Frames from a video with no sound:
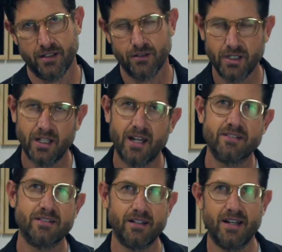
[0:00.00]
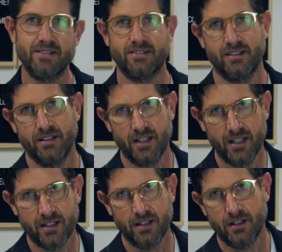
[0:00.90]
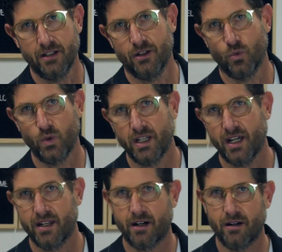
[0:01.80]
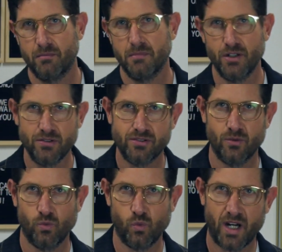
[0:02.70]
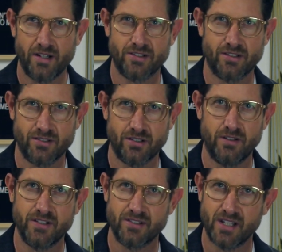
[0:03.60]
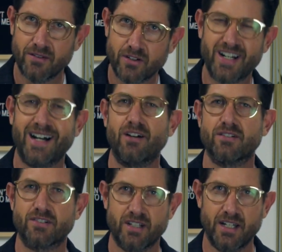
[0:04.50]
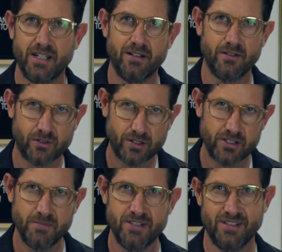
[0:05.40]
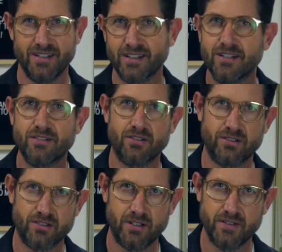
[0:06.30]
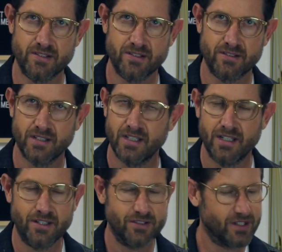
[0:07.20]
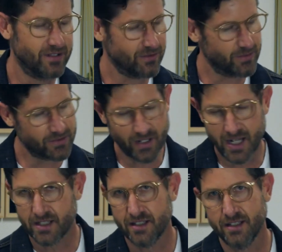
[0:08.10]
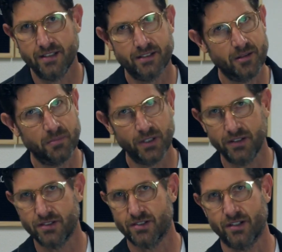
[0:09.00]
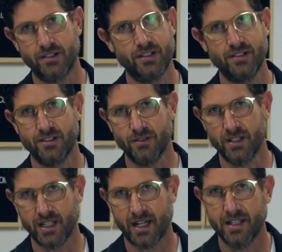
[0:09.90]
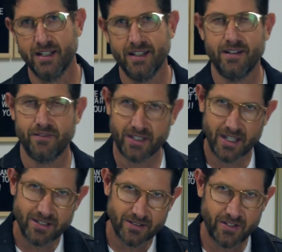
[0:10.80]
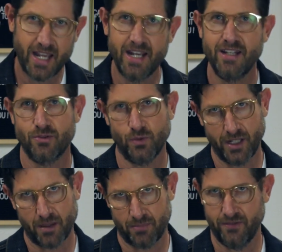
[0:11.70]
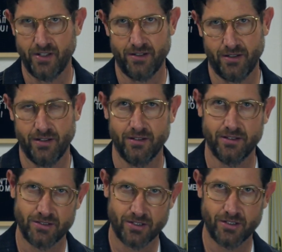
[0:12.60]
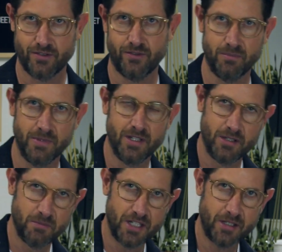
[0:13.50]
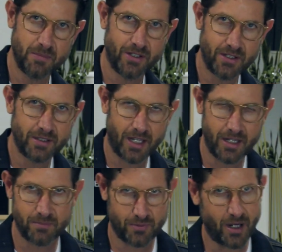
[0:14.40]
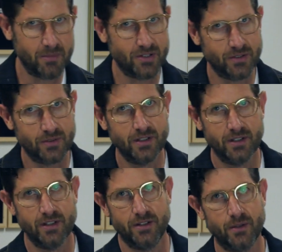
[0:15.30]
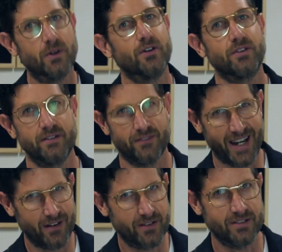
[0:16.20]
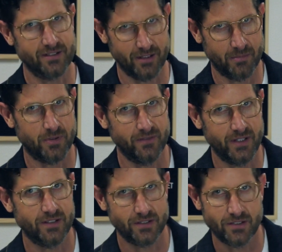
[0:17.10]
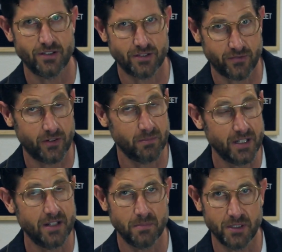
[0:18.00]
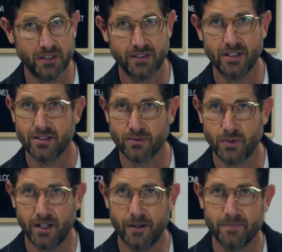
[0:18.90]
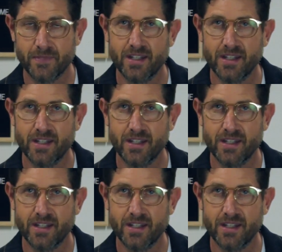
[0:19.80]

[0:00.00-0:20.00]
You realize that last Sunday, we had our most watched service ever outside of Christmas and Easter services. Jesus was right. He's going to build his church. He's doing that. If the gates of Hades will not prevent the church from being built, I promise you, no earthly virus is going to prevent the church from being built as well.